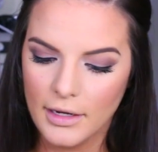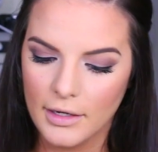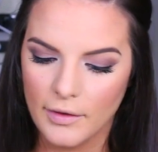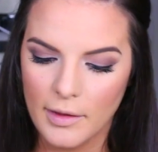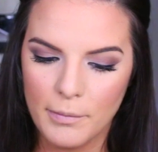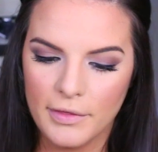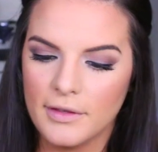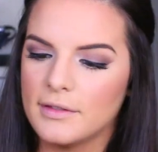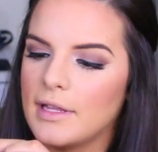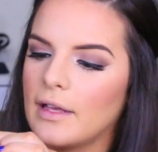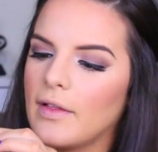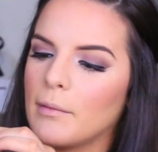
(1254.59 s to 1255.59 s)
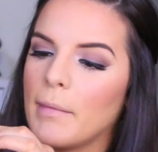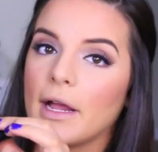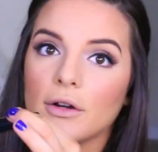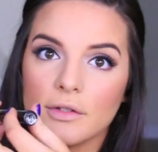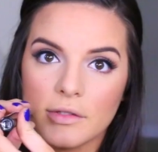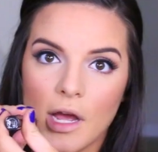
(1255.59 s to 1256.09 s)
You know, they put this thing like
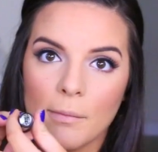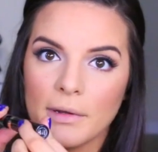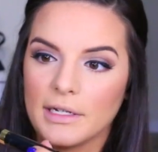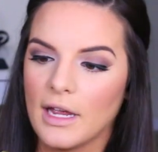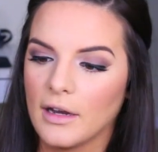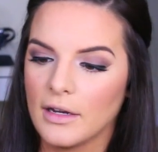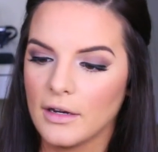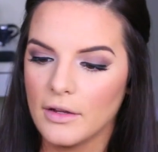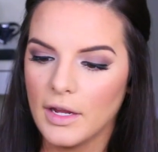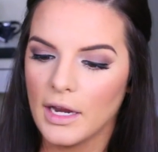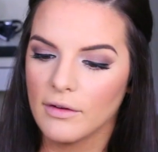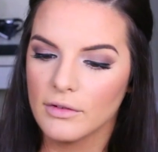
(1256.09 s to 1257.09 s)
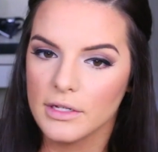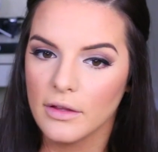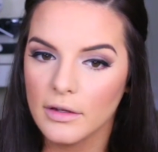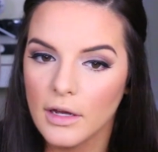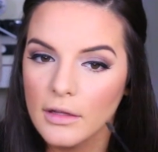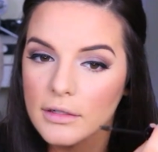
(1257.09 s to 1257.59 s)
microscopic down here. You can't ever
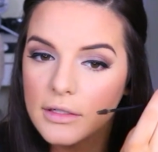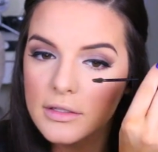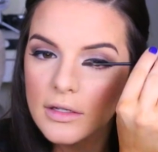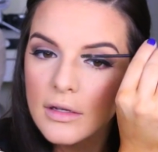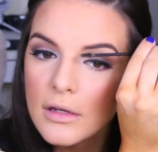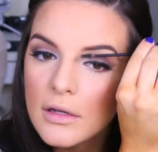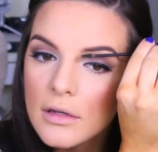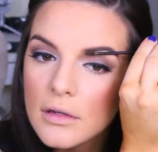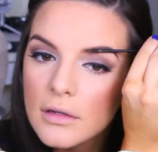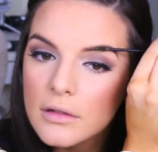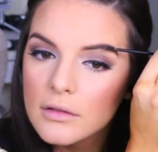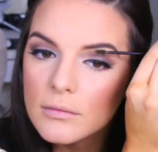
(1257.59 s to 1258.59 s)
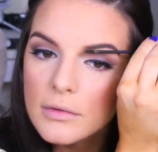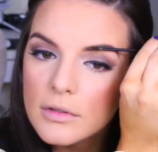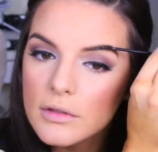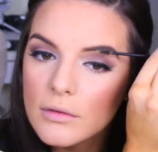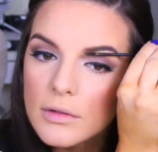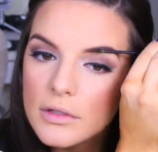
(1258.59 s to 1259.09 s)
tell the colors. So I'm
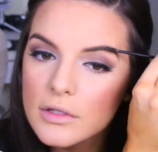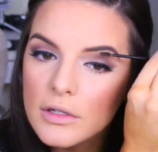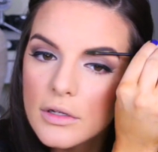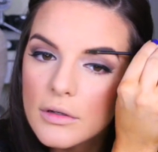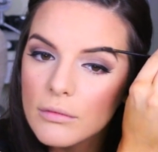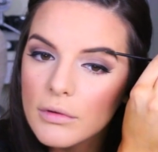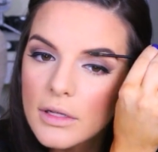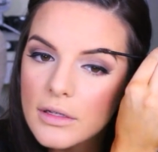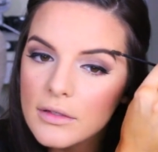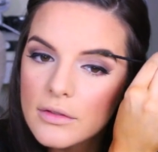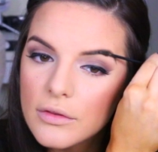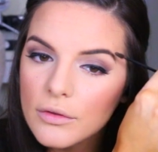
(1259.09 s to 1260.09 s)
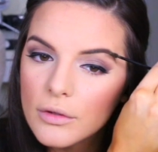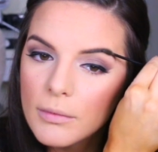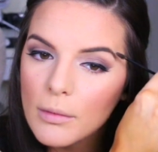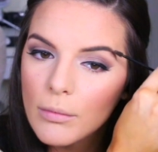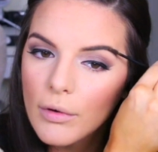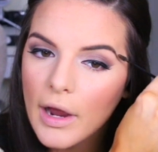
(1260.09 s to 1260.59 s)
just going to run this through
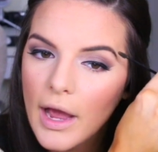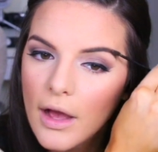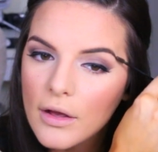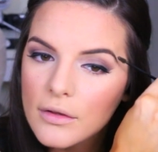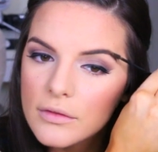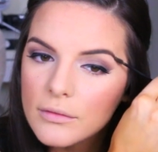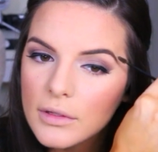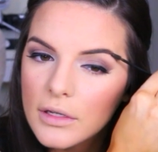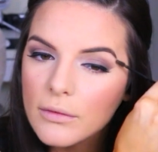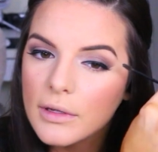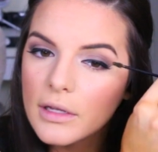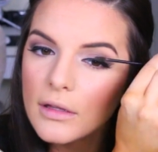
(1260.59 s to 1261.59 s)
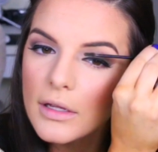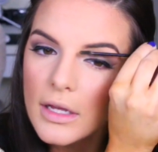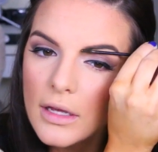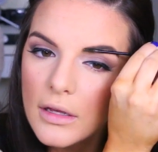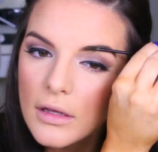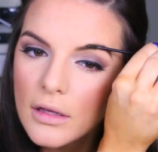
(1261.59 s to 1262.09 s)
my brows really
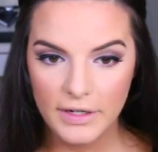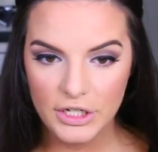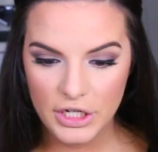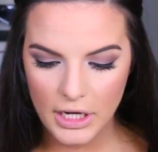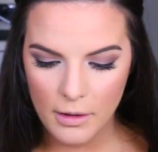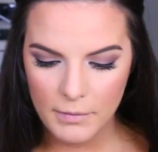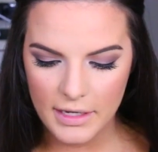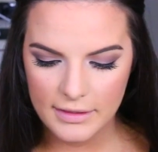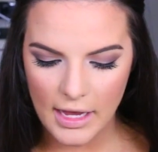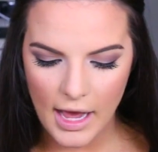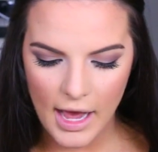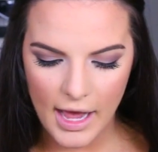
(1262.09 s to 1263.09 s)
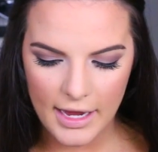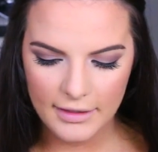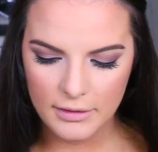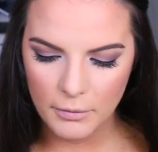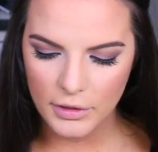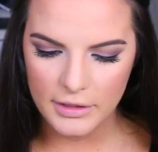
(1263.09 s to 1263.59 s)
quickly. Finishing up these
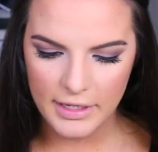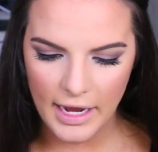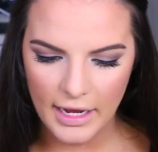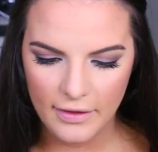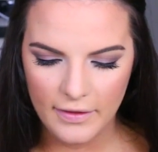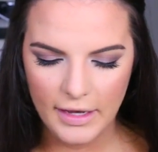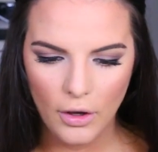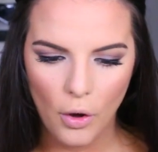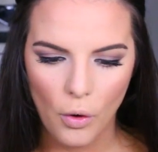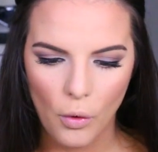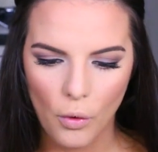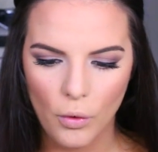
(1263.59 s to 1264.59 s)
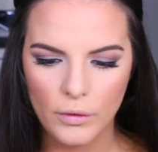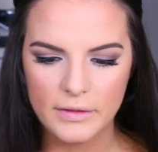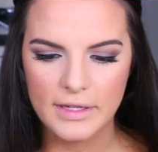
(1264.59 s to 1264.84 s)
eyes, I'm going to take the kohl